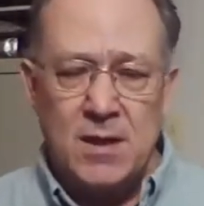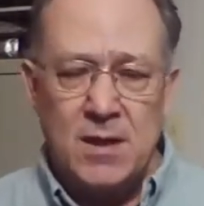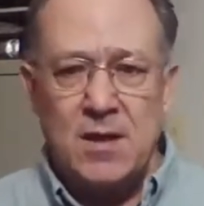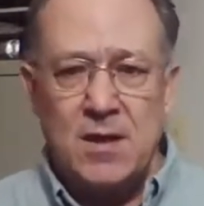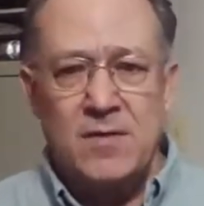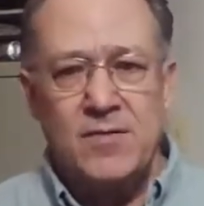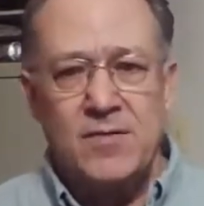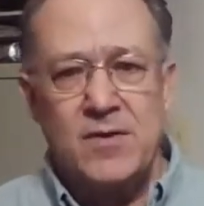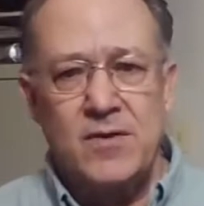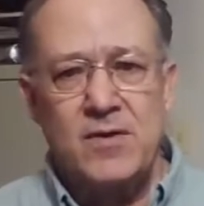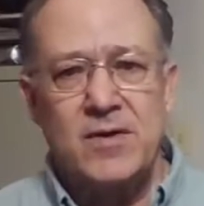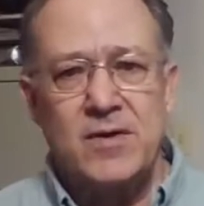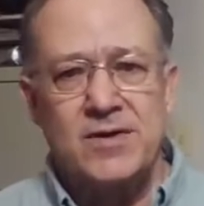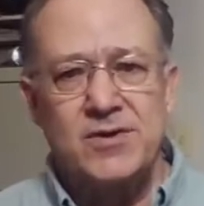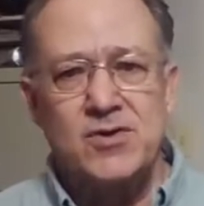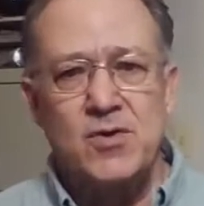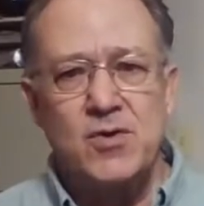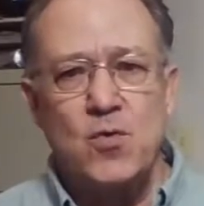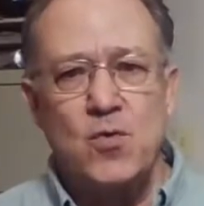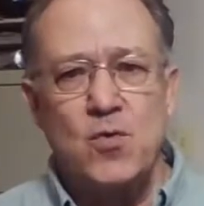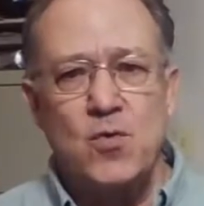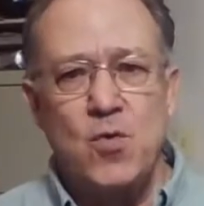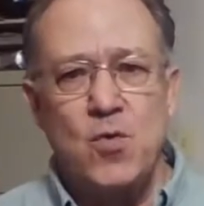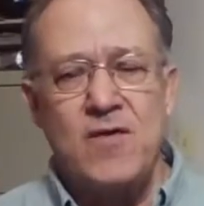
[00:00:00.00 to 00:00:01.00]
There is a
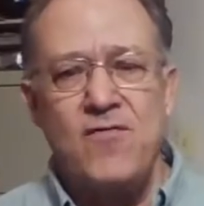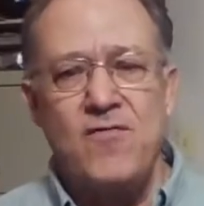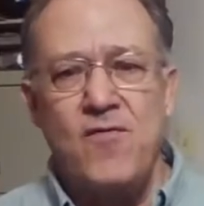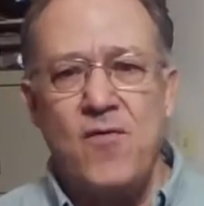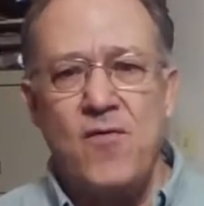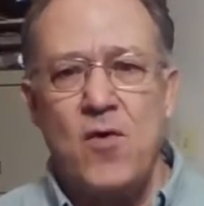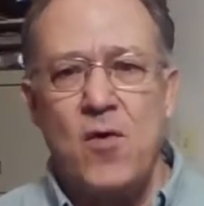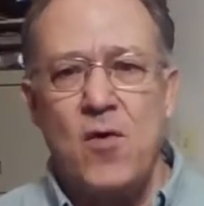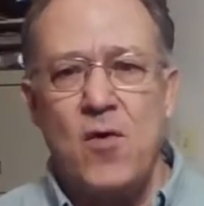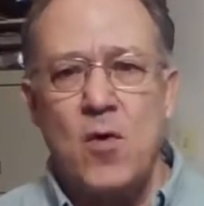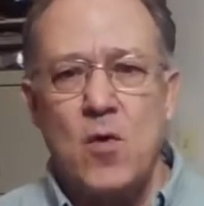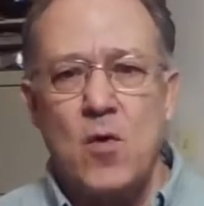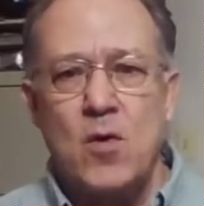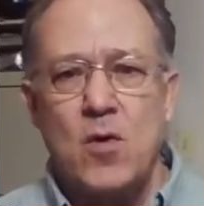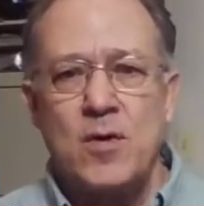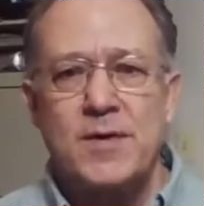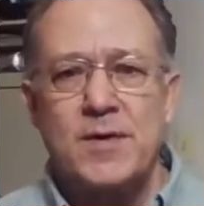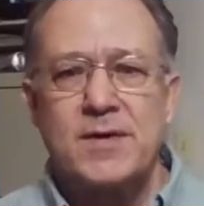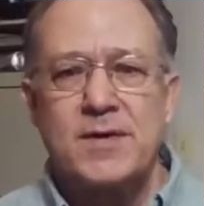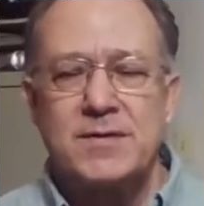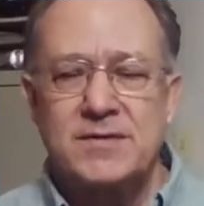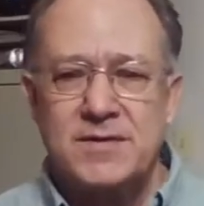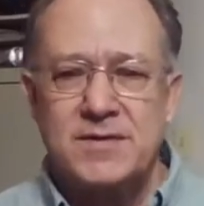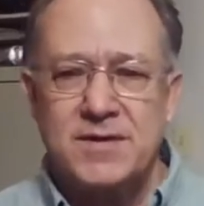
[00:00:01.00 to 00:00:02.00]
way
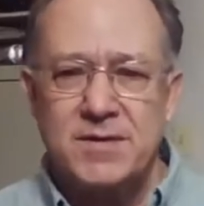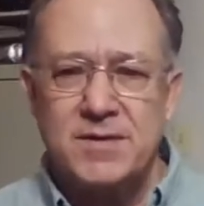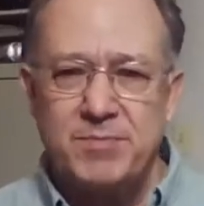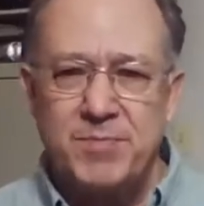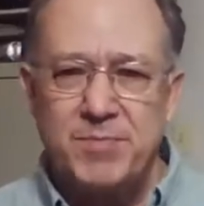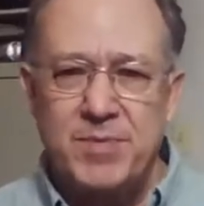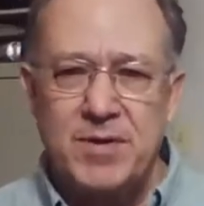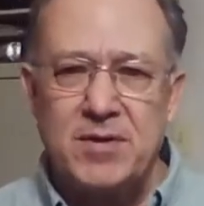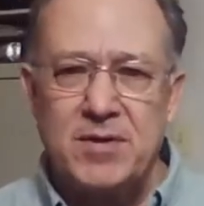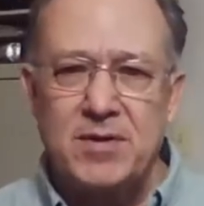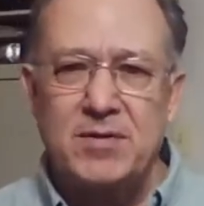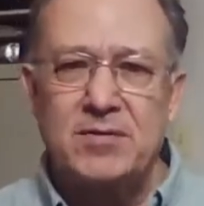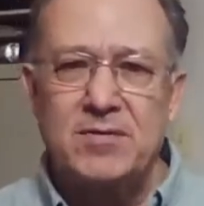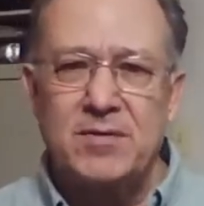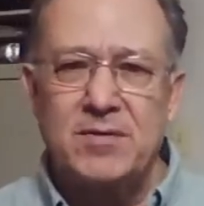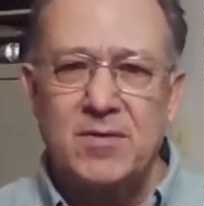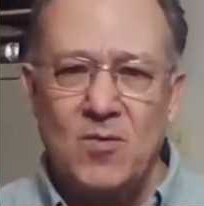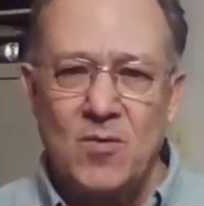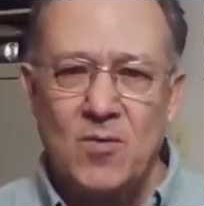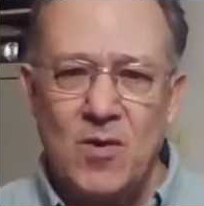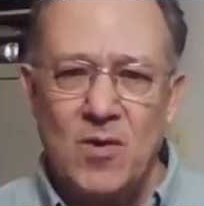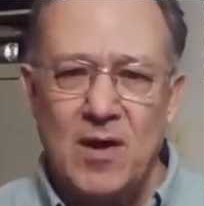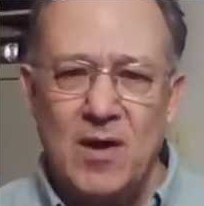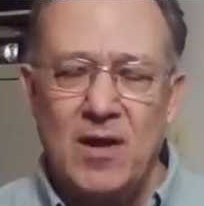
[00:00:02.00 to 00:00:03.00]
forward to build
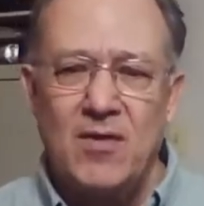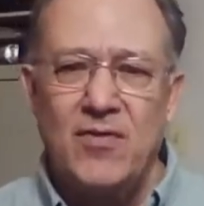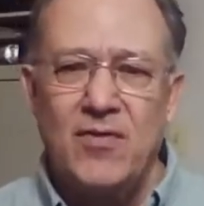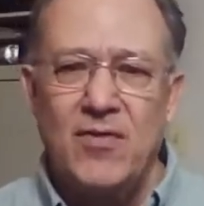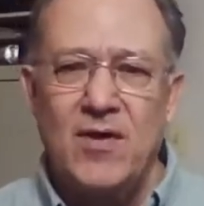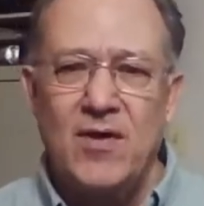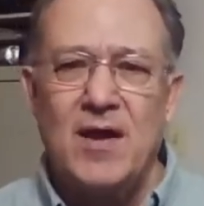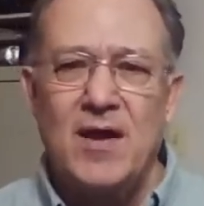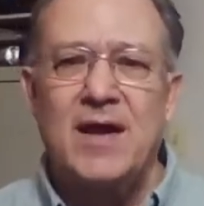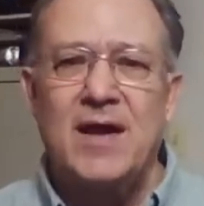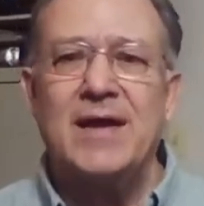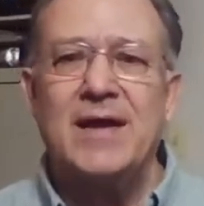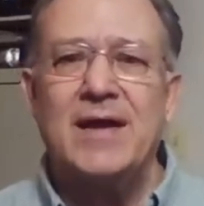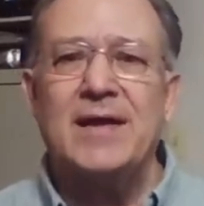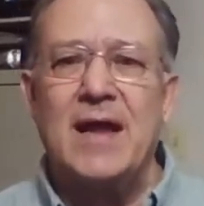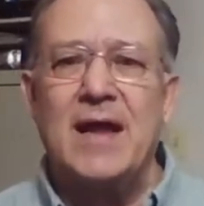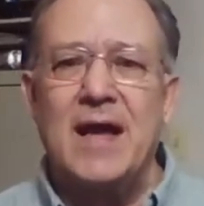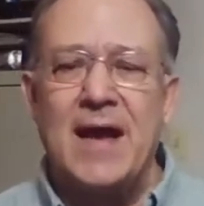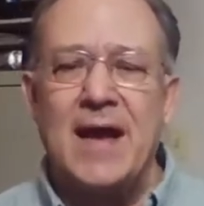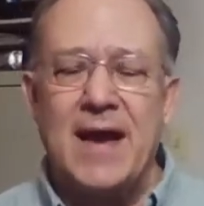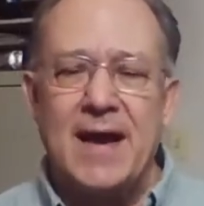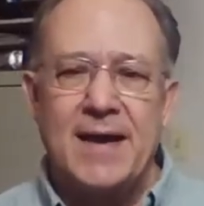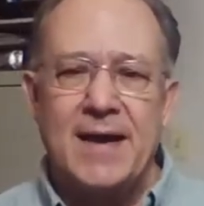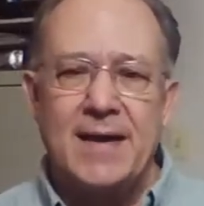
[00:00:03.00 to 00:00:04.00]
wealth
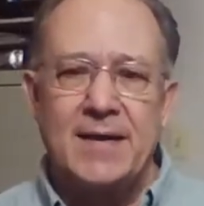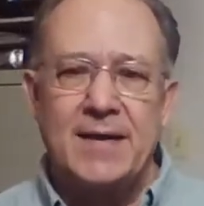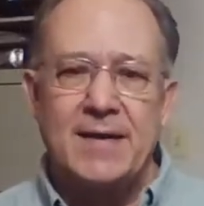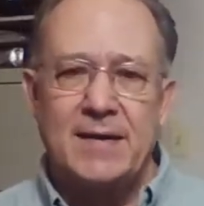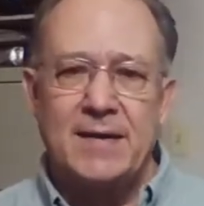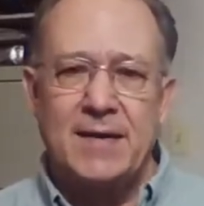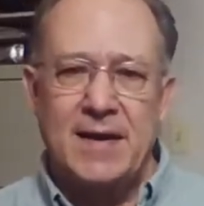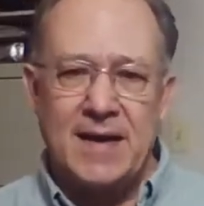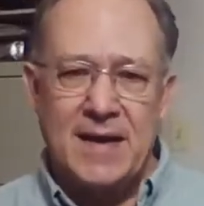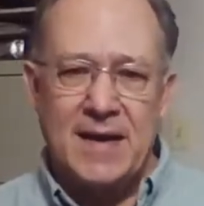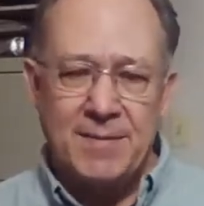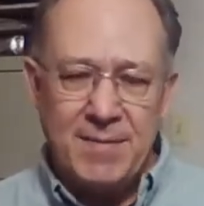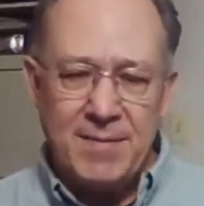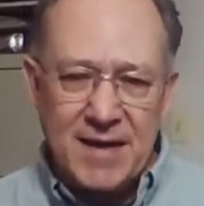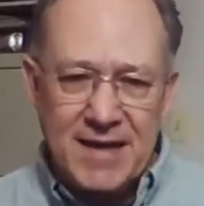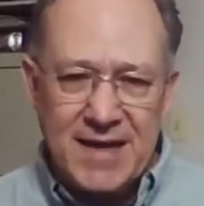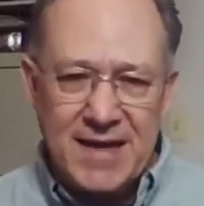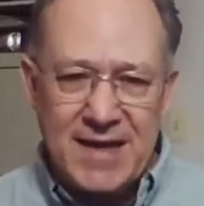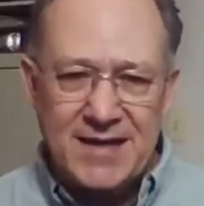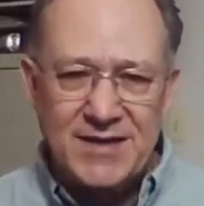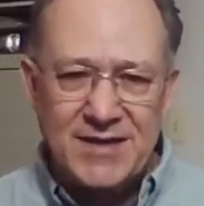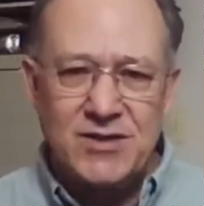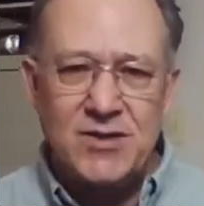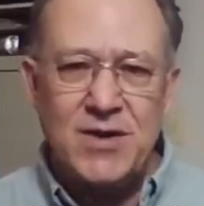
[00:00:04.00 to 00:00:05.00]
online. And I'm going
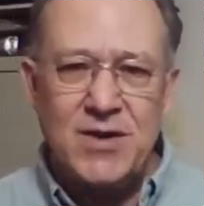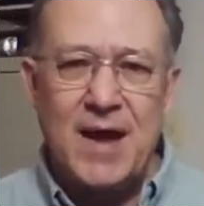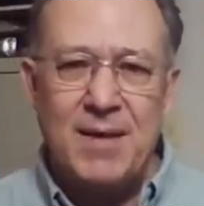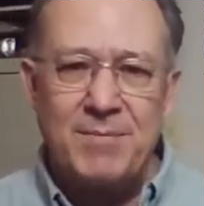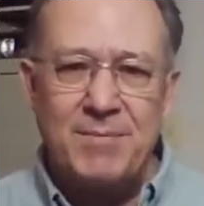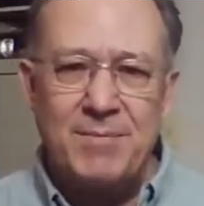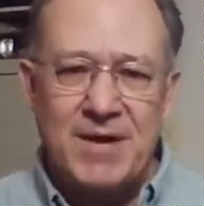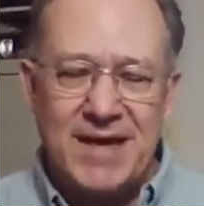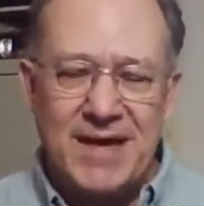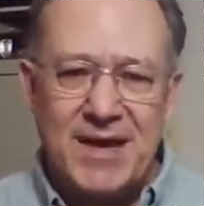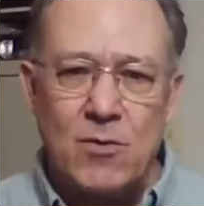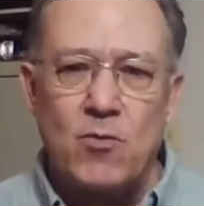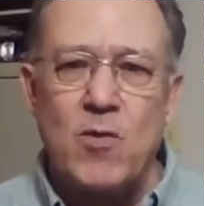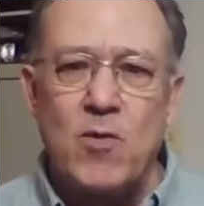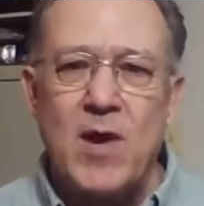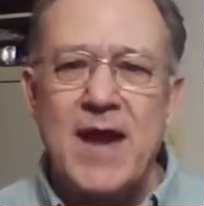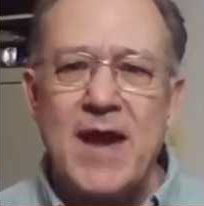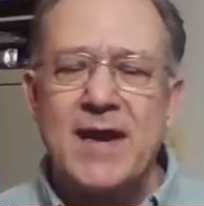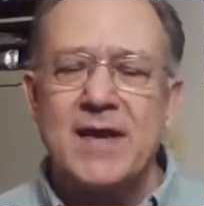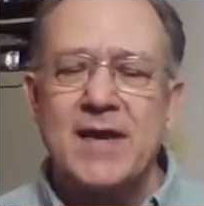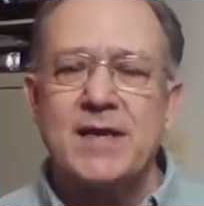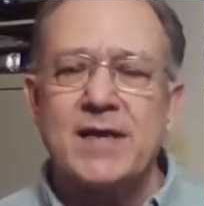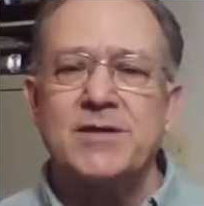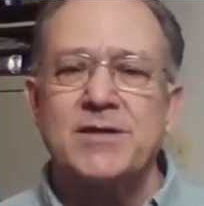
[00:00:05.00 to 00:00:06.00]
to get
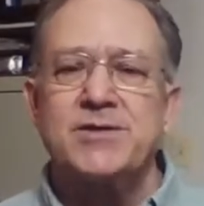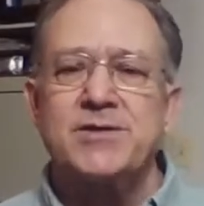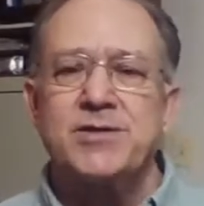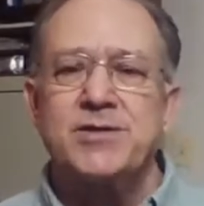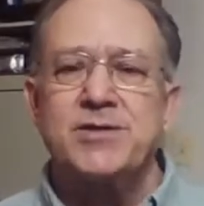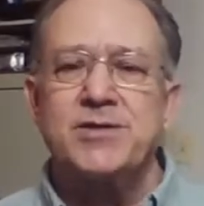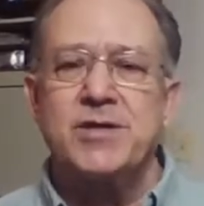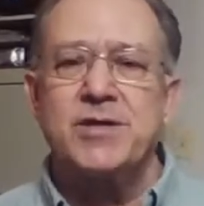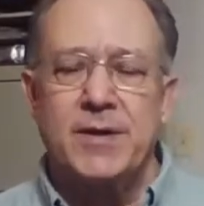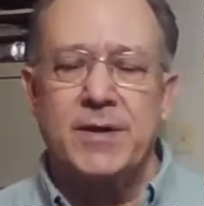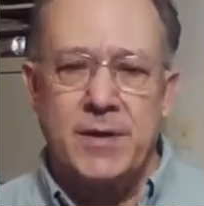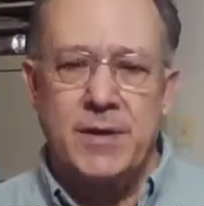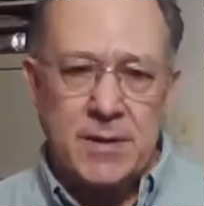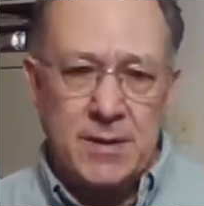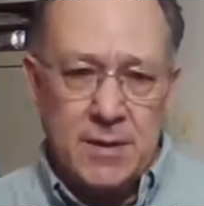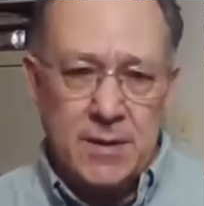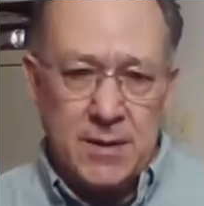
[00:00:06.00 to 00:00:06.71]
right into it.